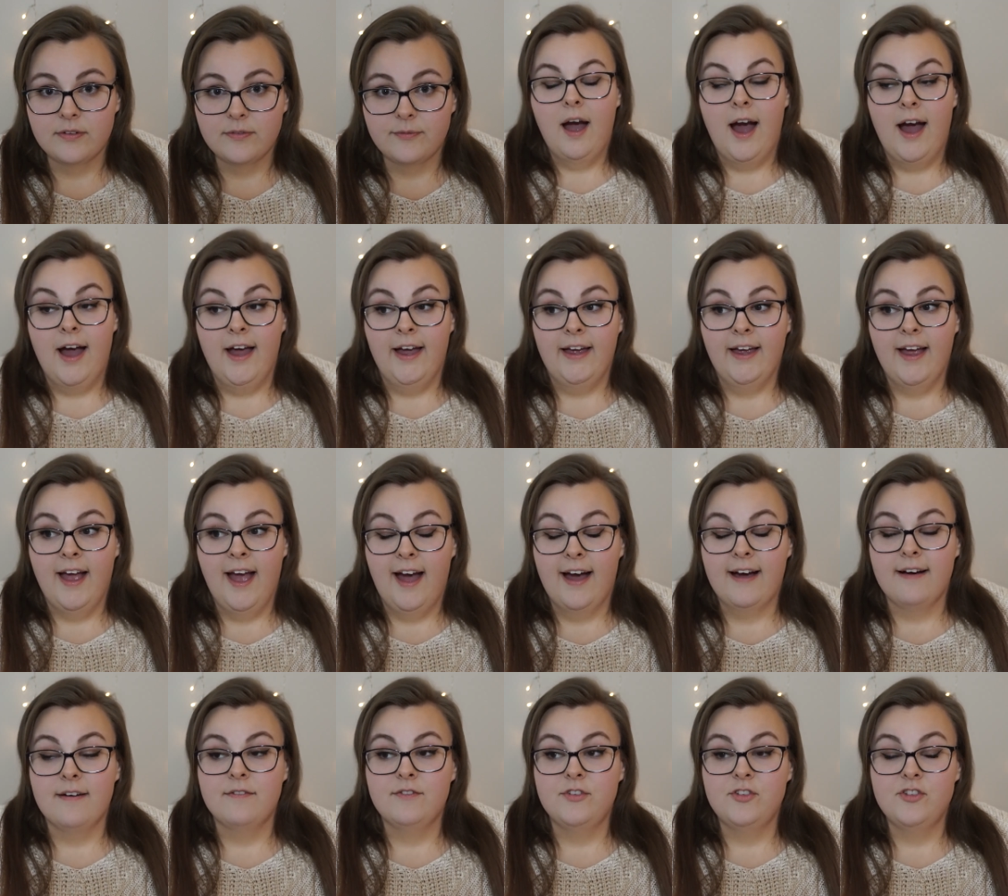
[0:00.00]
I
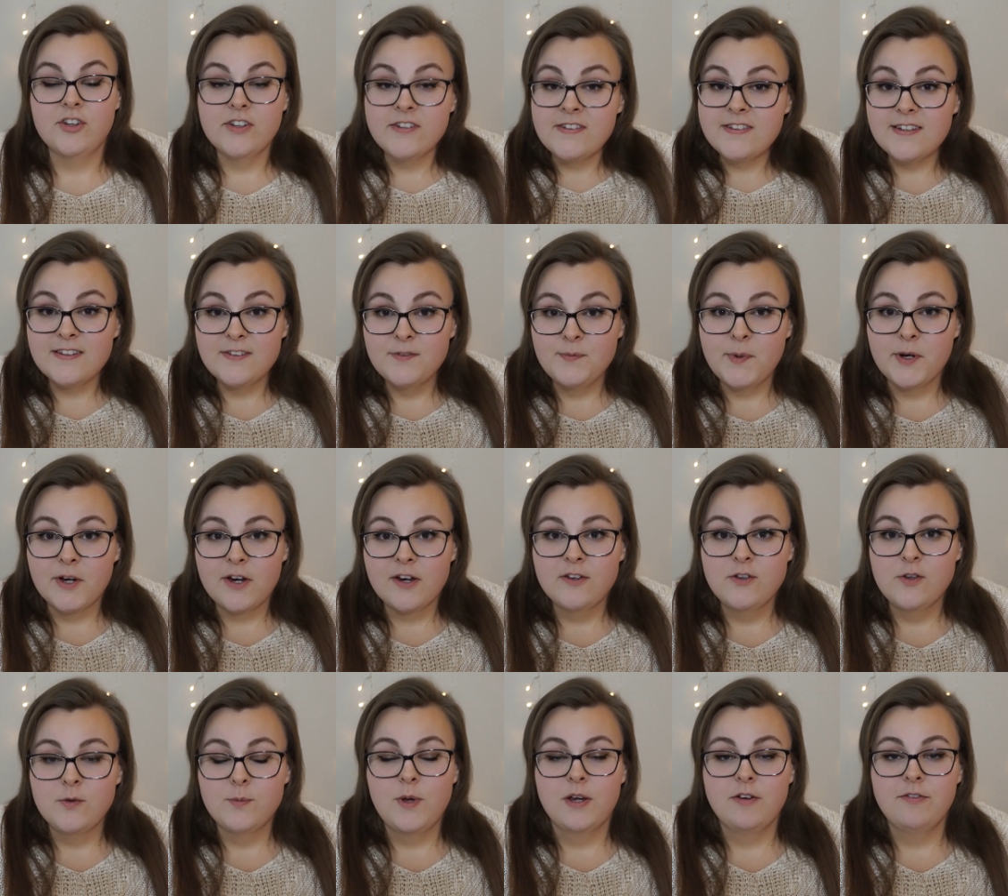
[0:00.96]
have just
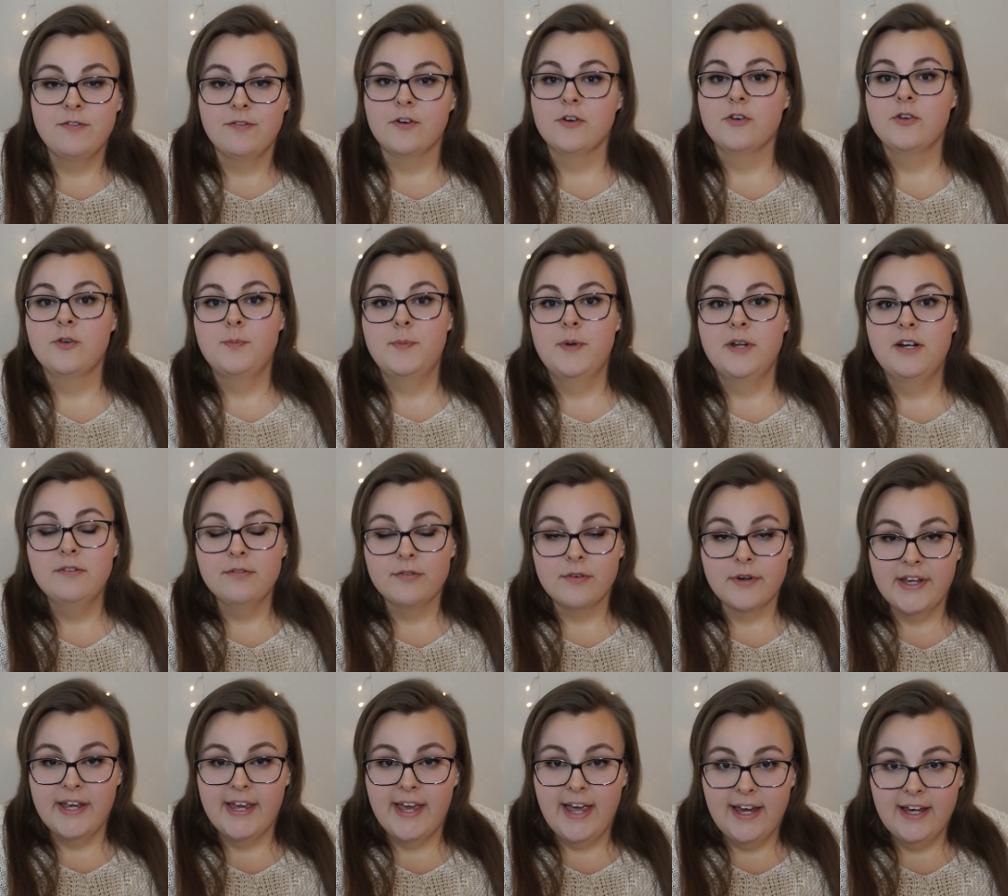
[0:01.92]
experienced my first bit of
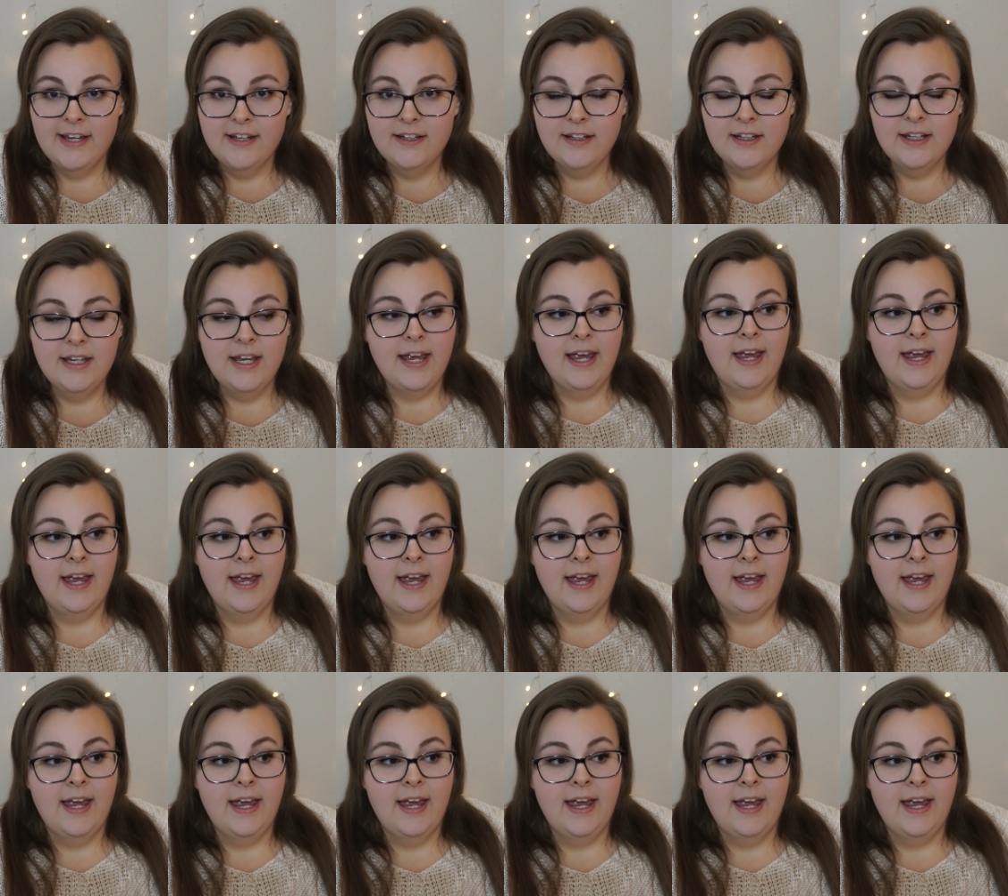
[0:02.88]
regain,